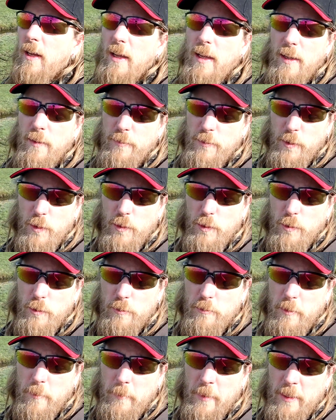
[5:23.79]
if you do
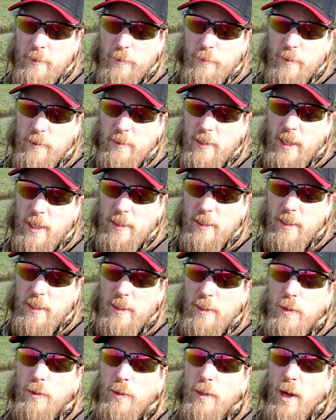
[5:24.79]
some metal detecting,
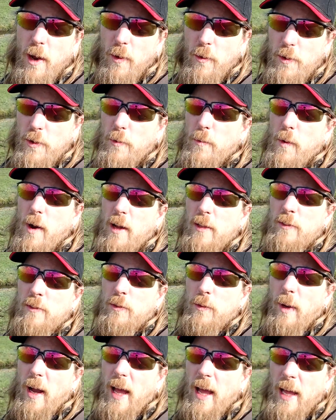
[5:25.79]
you know you want
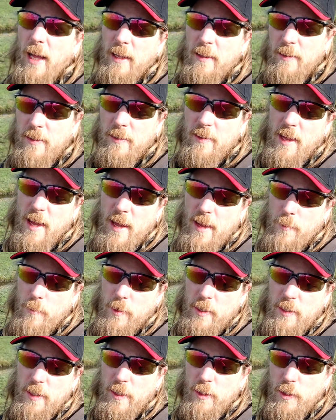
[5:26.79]
to end the day
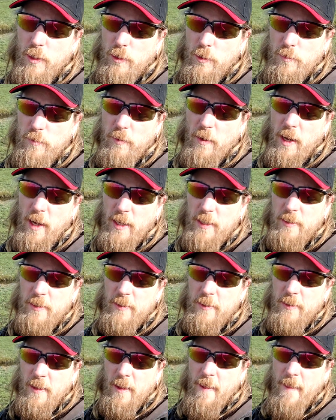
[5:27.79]
with a good find.
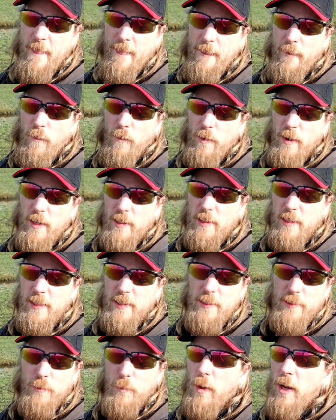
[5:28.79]
Or at
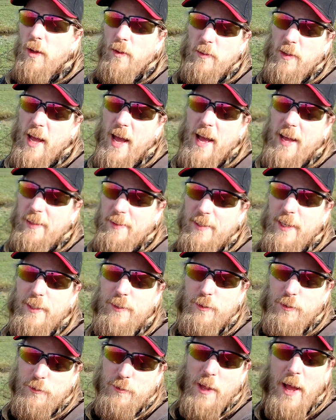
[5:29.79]
least, well, that, that
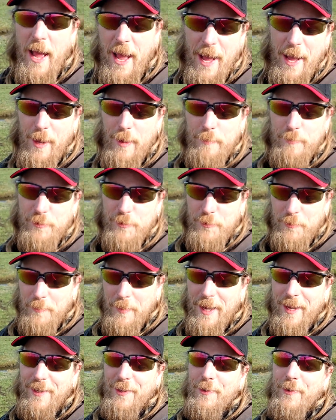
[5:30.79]
just helps to
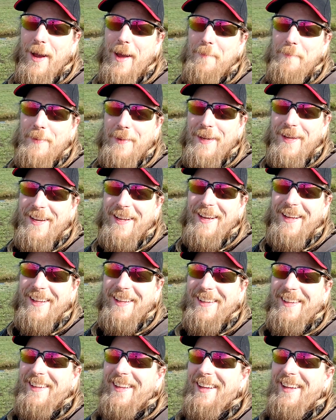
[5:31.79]
make you happy, innit?